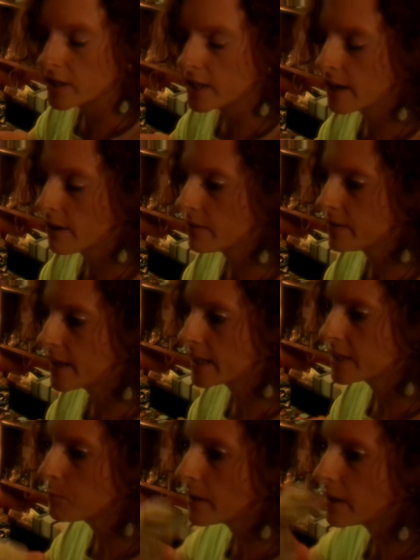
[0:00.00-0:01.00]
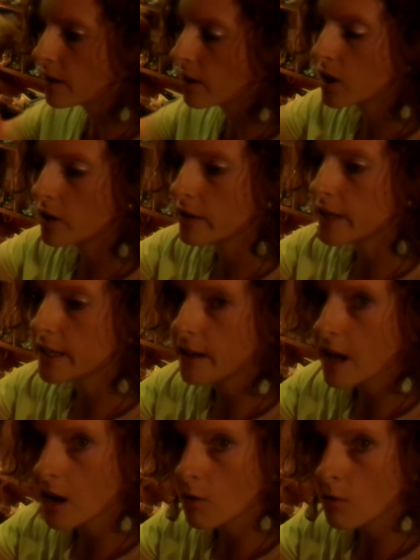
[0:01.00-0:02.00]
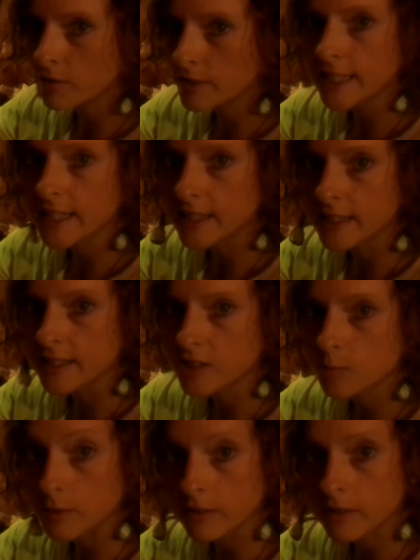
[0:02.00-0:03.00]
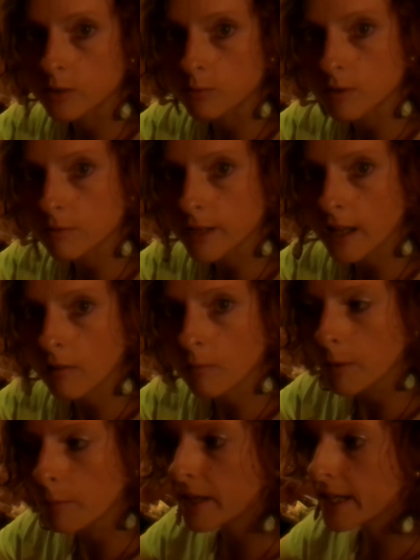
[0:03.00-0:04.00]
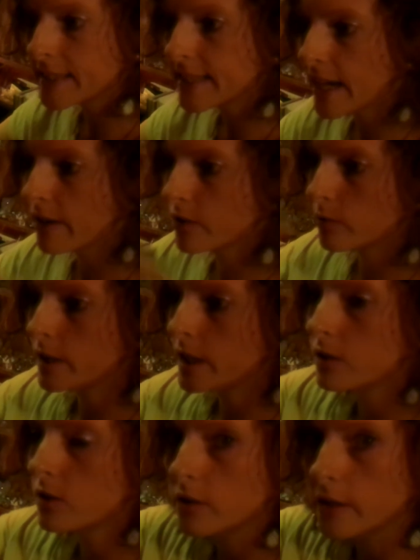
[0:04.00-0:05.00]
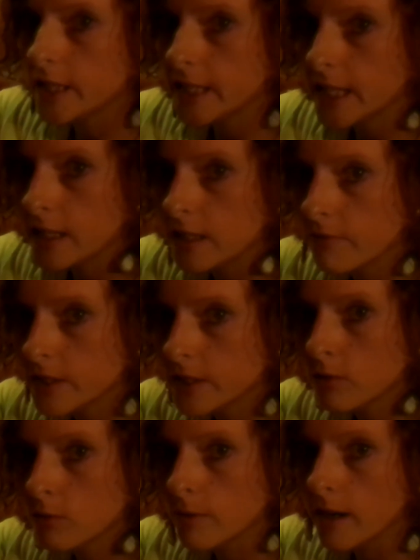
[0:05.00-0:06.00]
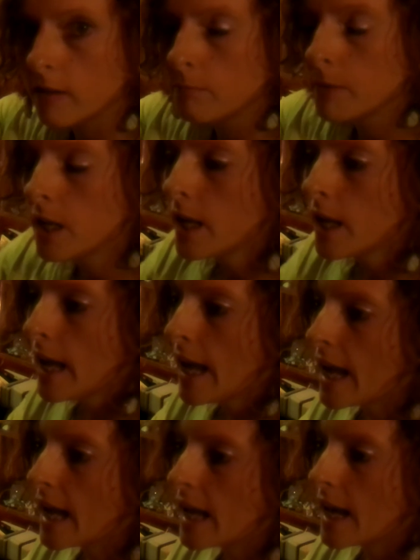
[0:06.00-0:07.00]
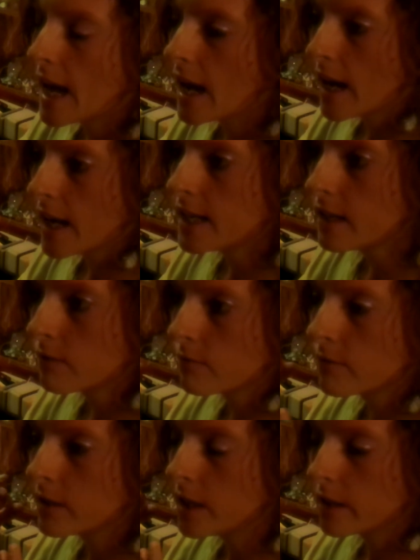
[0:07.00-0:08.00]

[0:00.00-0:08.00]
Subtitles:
Now, that's been occurring not only in the spiritual realm, but it's actually occurring in the physical realm. And I didn't really